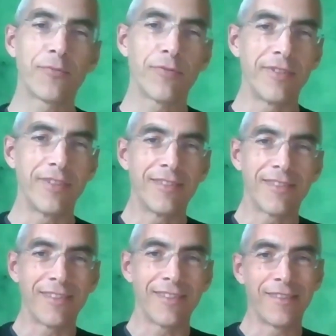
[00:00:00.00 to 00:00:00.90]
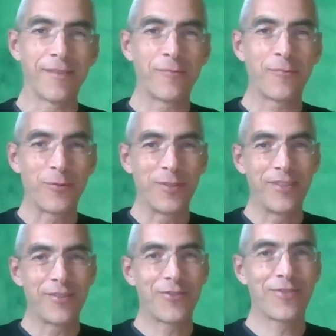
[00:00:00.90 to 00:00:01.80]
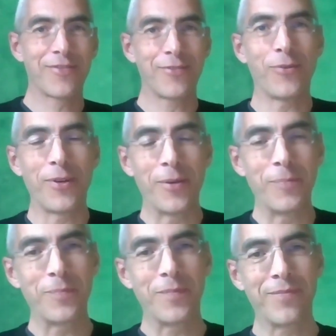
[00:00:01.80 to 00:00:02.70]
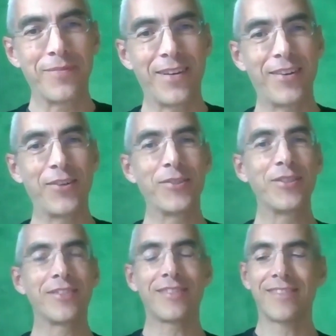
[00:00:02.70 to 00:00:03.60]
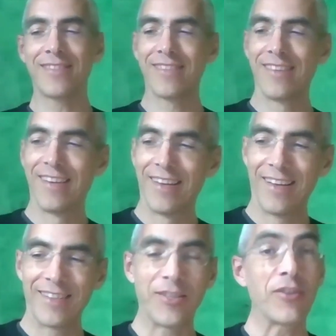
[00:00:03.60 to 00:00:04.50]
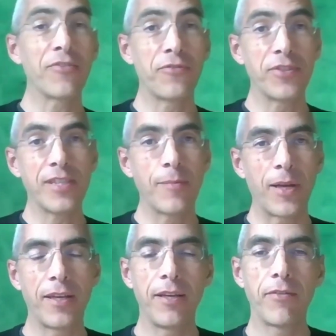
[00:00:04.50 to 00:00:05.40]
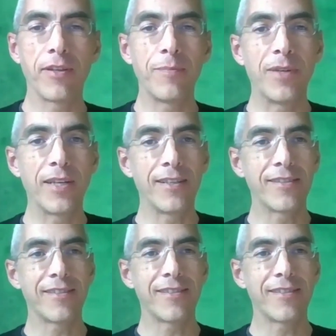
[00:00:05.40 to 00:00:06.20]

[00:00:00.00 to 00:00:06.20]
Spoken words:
for this story. I heard it. It's not the first time I hear it, but it